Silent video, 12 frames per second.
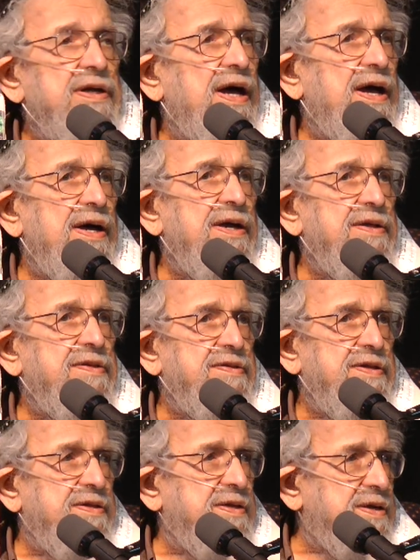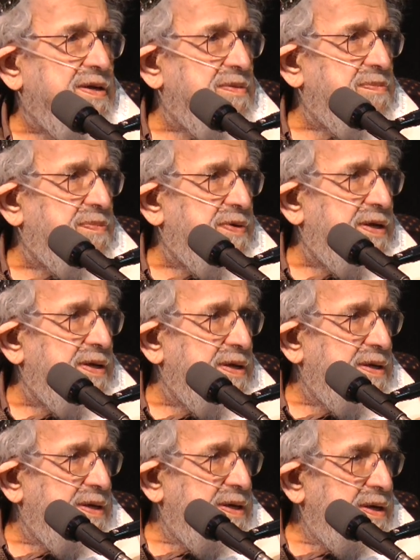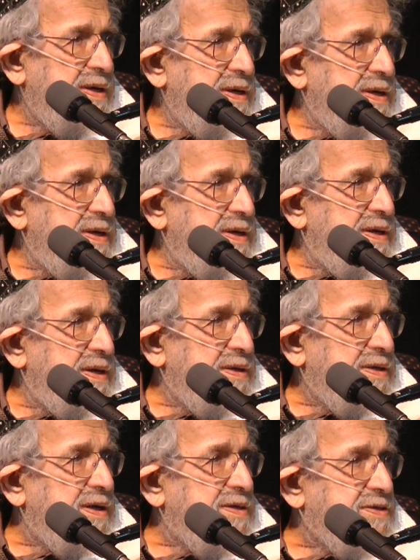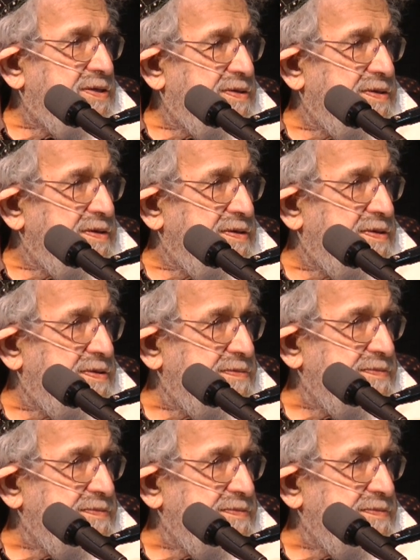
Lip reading: the highest that there can be in consciousness.